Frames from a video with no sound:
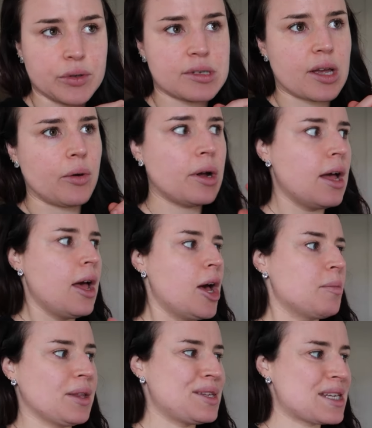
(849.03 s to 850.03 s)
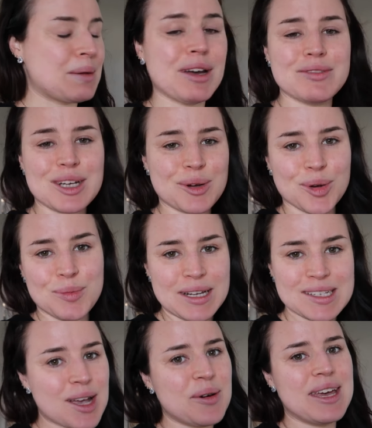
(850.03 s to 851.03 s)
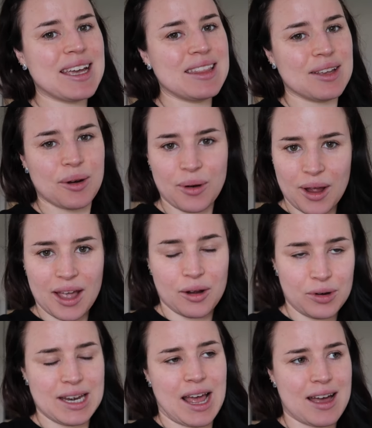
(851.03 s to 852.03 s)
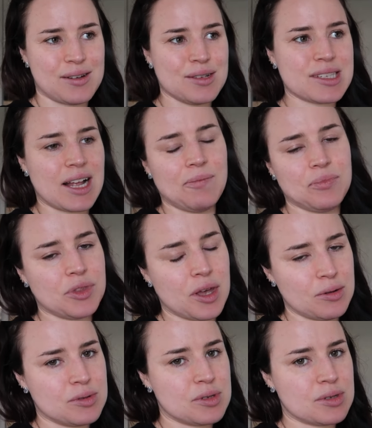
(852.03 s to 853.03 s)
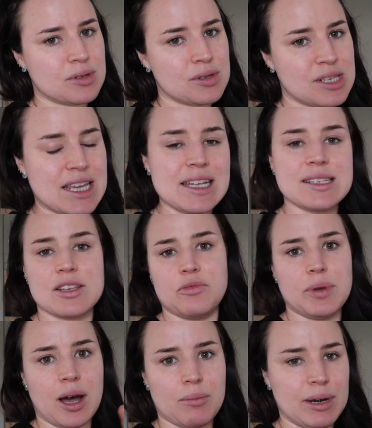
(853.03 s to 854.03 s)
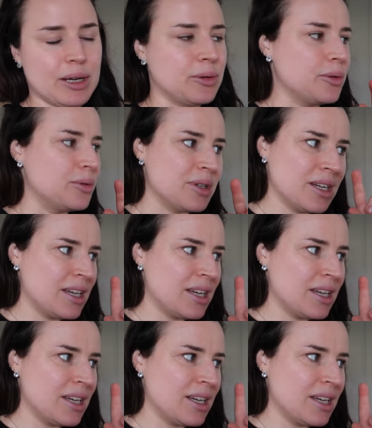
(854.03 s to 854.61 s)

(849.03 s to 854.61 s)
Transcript: So by the time I've done all my sowing in the greenhouse and those seeds have become little